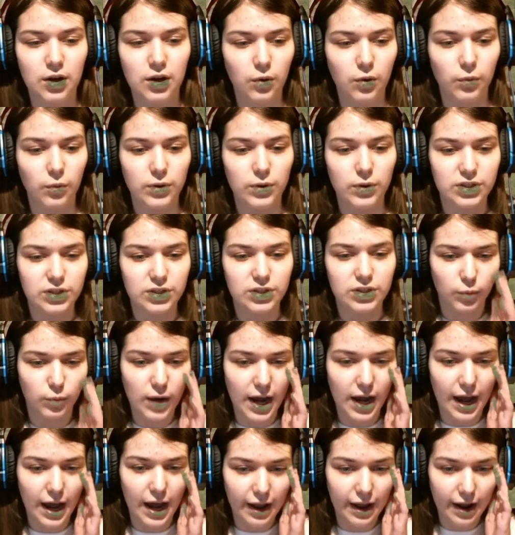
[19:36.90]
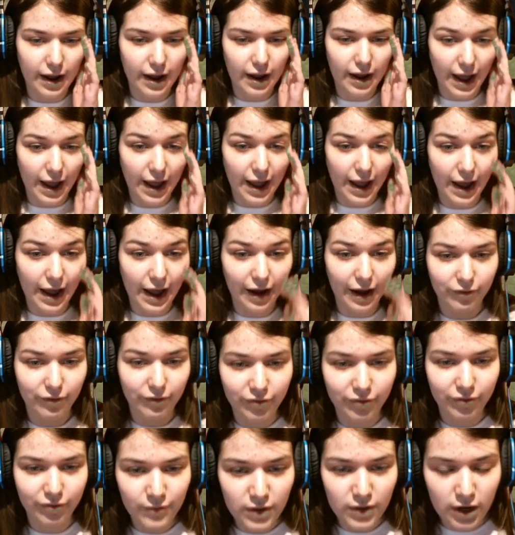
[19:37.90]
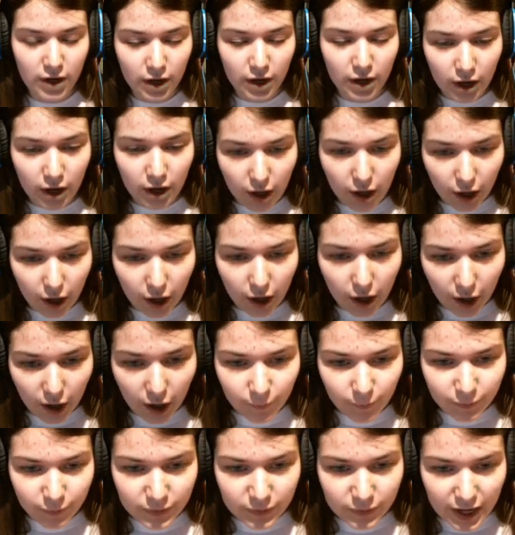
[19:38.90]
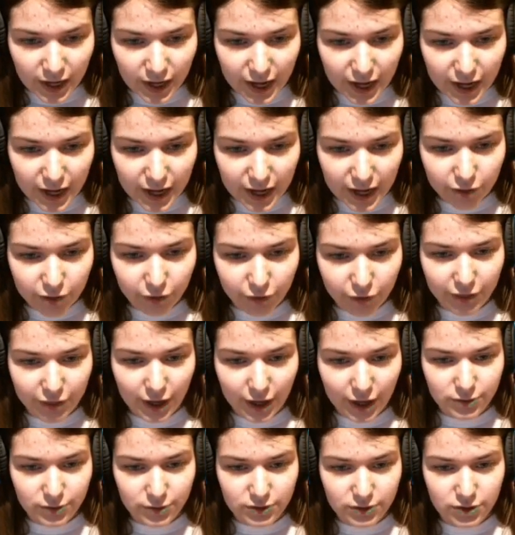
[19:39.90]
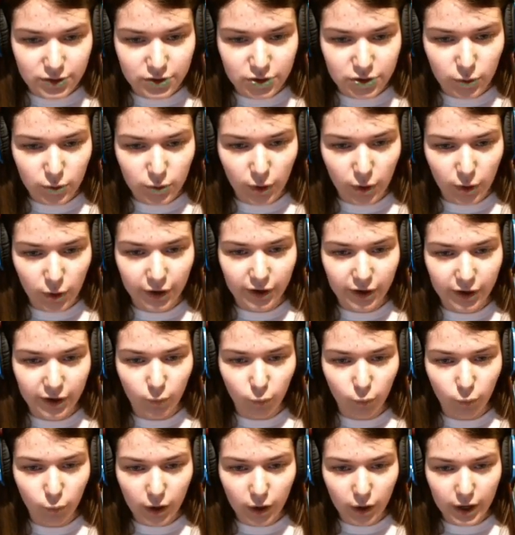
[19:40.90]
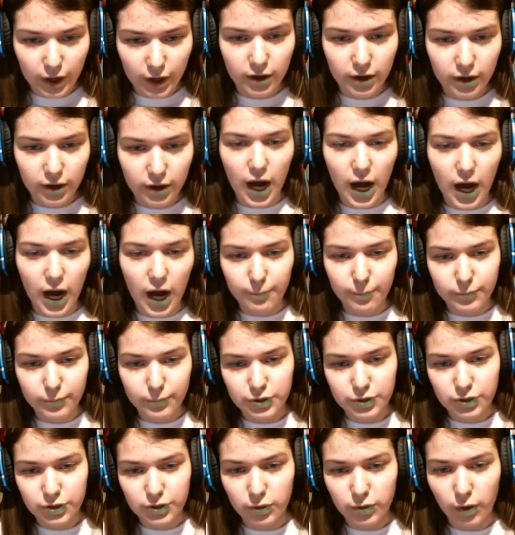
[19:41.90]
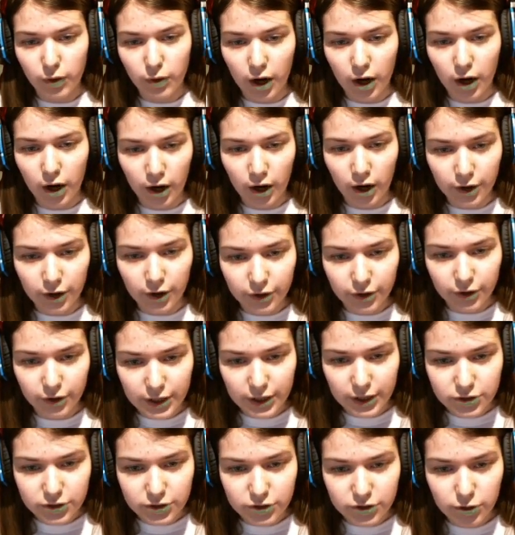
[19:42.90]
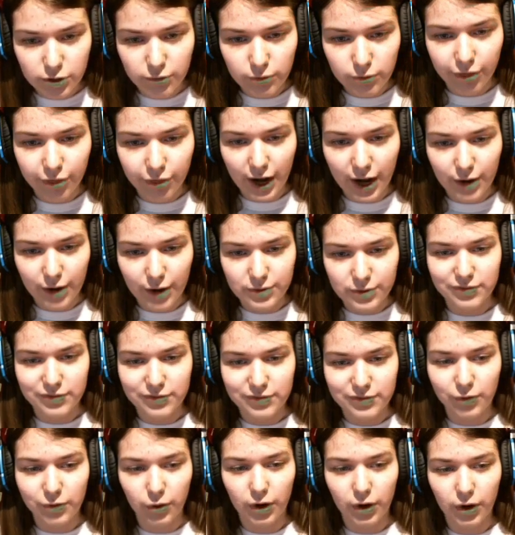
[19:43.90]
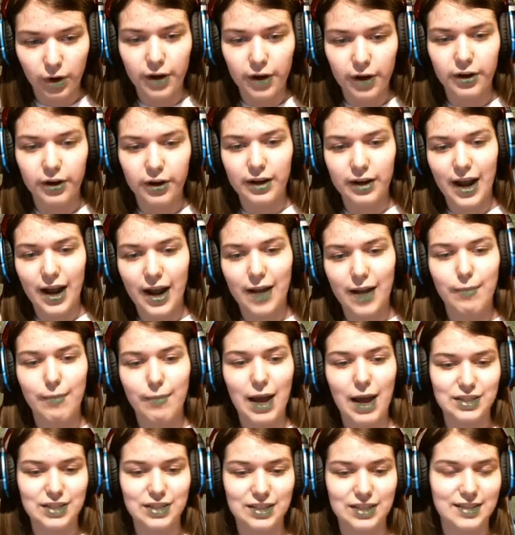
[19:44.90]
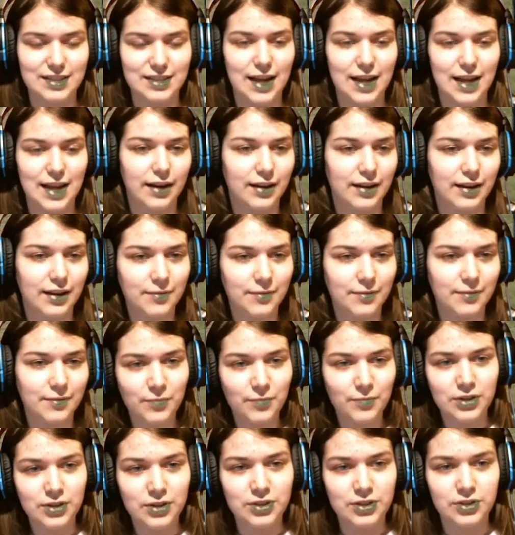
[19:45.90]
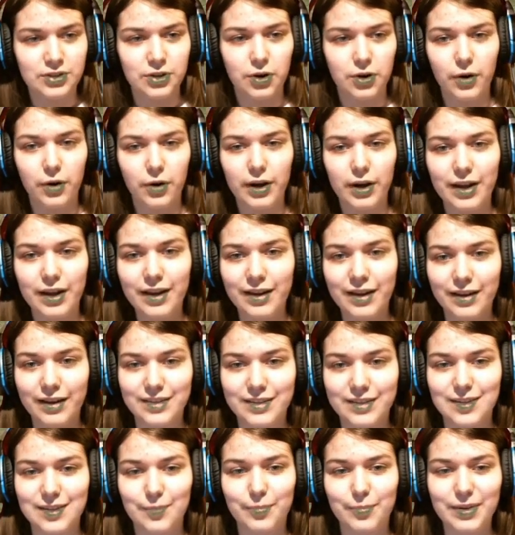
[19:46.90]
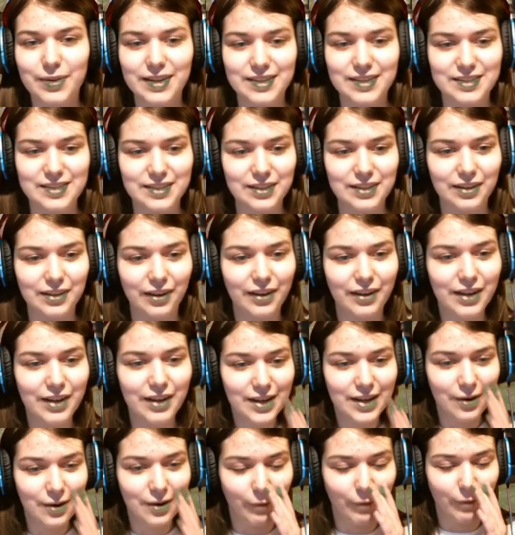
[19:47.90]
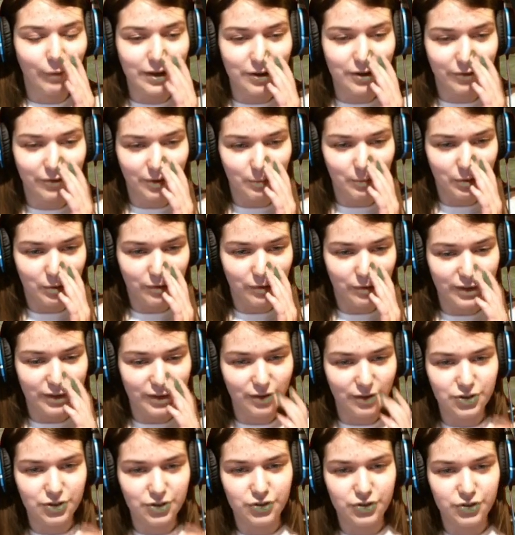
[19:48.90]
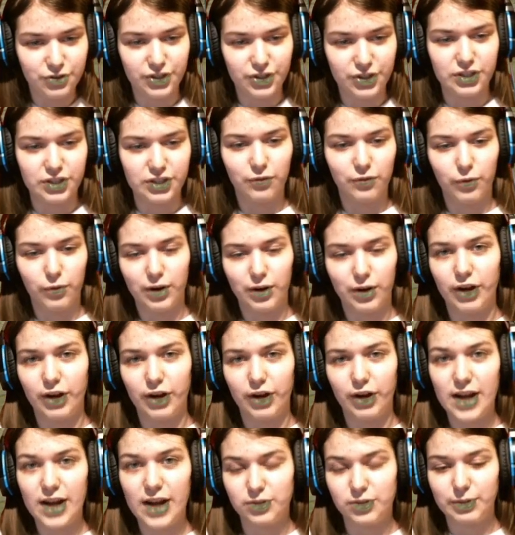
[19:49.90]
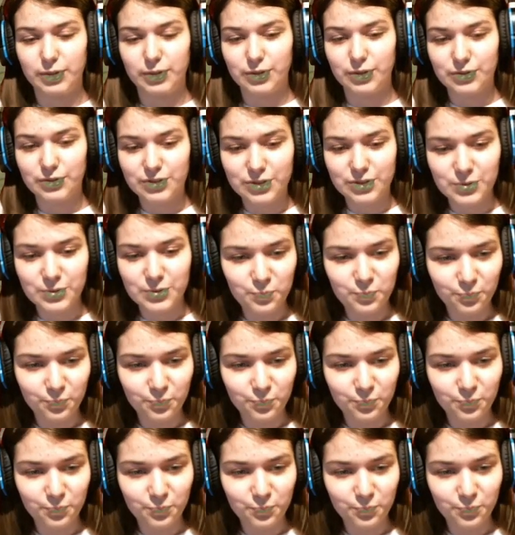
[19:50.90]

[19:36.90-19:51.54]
which is why I have 83,201 up to 102,409 magic attack. So it's a big deal when you remove the restriction of one of your attributes.